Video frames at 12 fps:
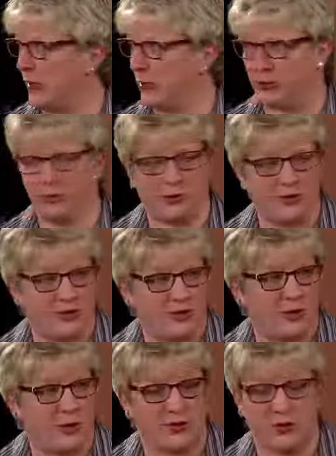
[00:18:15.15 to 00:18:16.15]
available to us
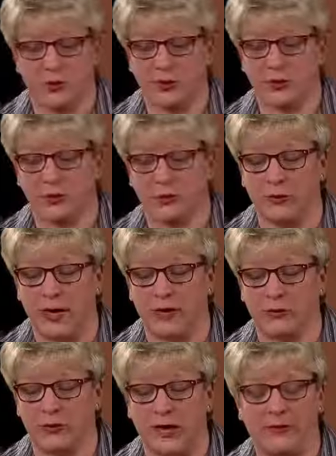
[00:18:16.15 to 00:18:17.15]
this year. So we turned
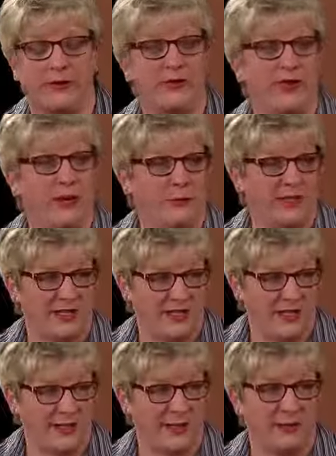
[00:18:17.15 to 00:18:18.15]
around and we have a family
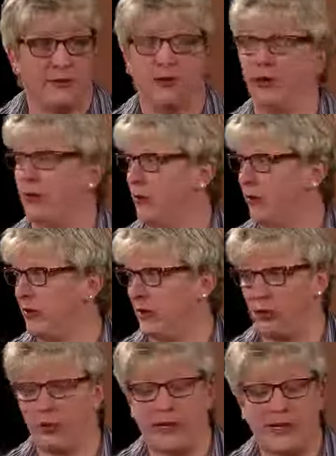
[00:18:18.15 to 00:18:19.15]
season Oh, nice.
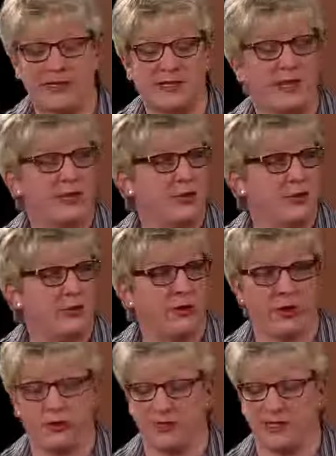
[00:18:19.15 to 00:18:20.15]
within our main stage and youth
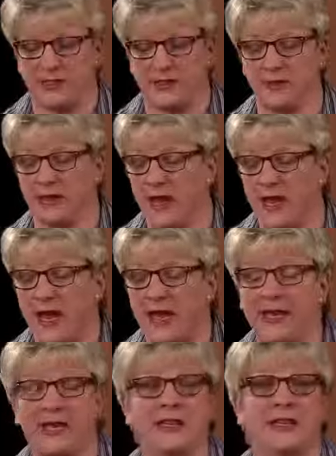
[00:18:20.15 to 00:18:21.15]
theater seasons.
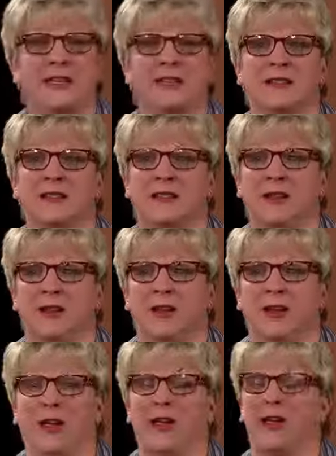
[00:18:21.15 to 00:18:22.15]
And it is,
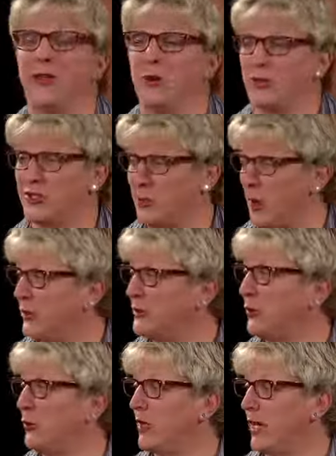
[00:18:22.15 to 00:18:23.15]
it, the response
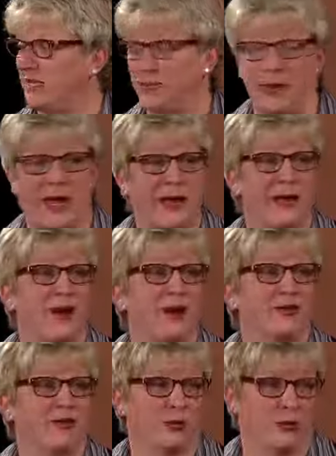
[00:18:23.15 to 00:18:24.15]
to it has been
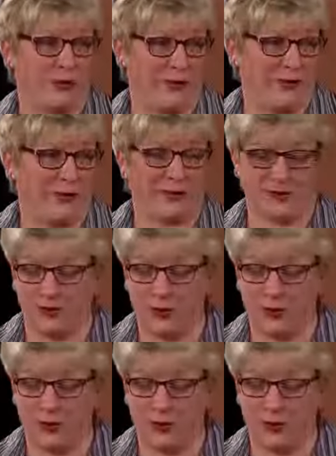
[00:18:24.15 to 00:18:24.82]
terrific. Mm -hmm.